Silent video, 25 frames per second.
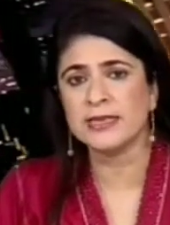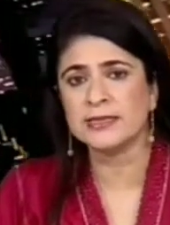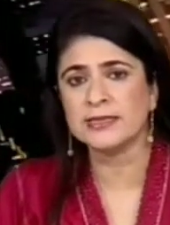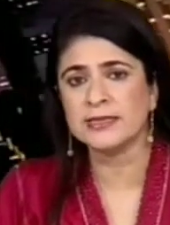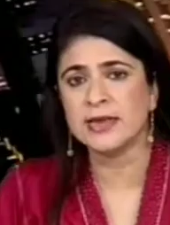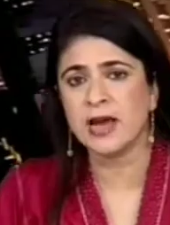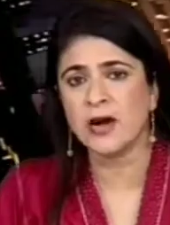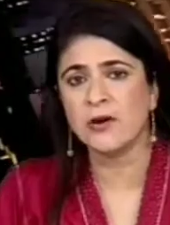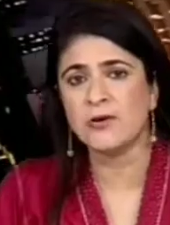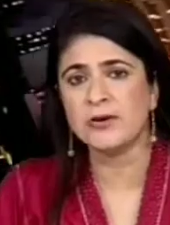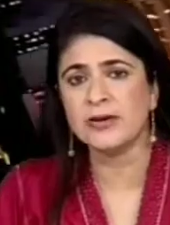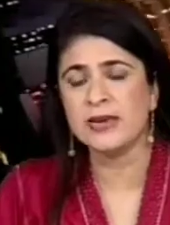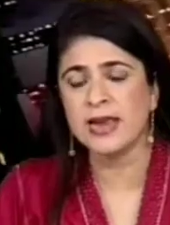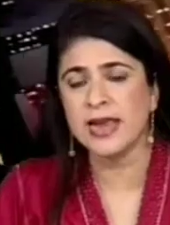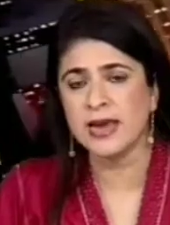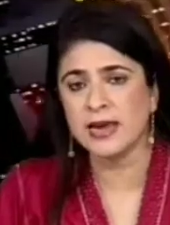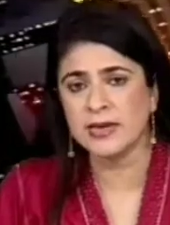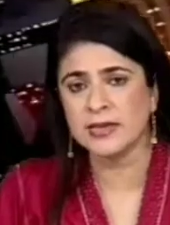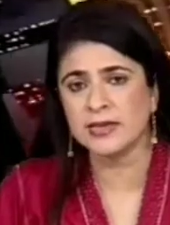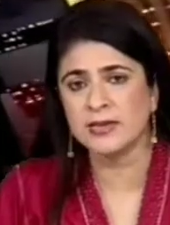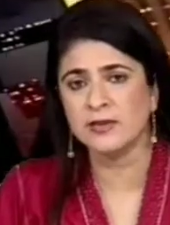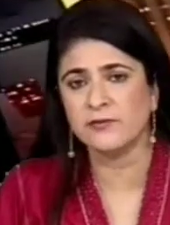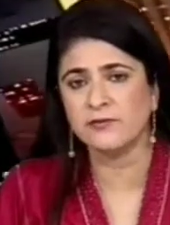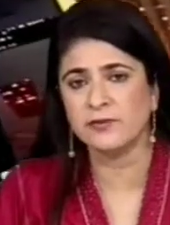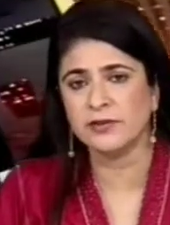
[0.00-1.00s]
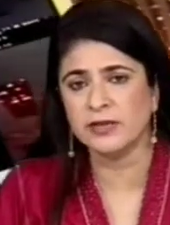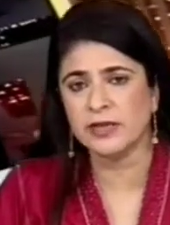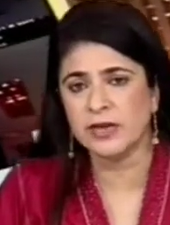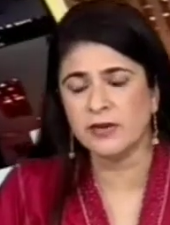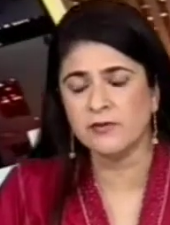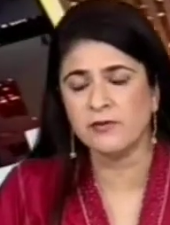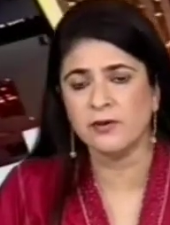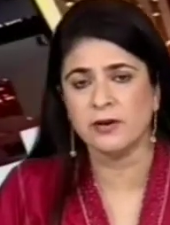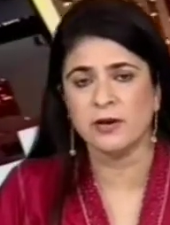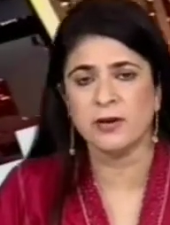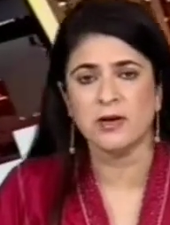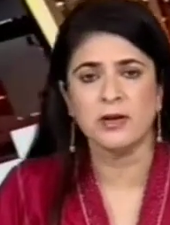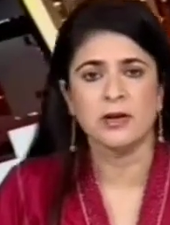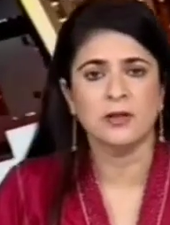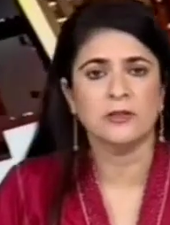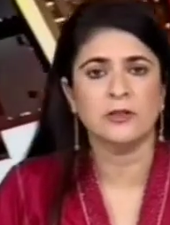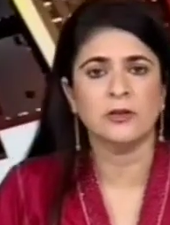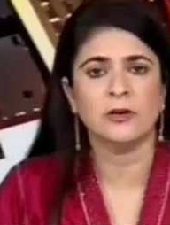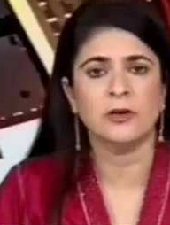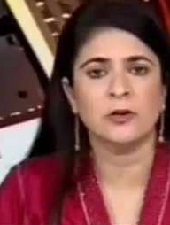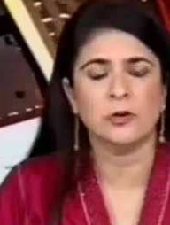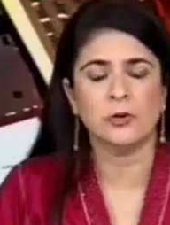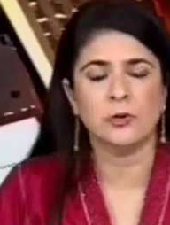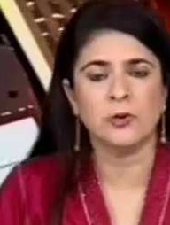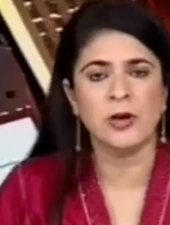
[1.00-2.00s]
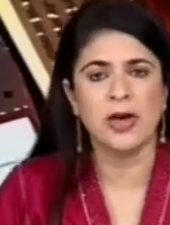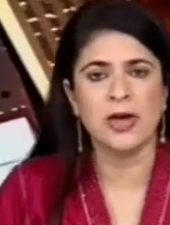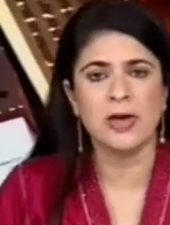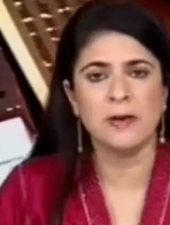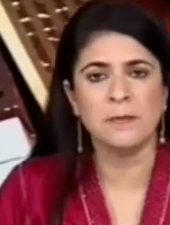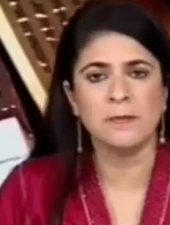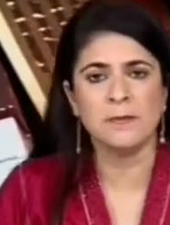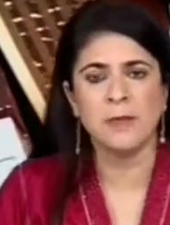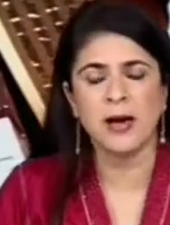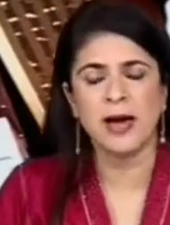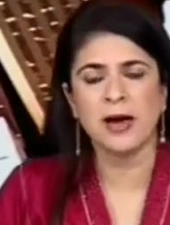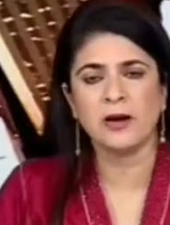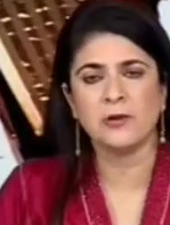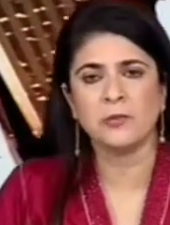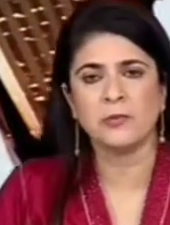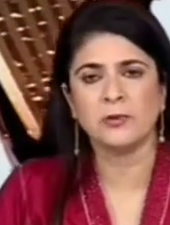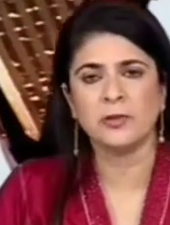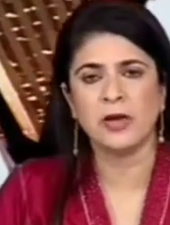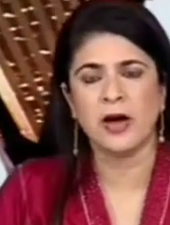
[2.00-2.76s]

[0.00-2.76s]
is now negative given the corona impact,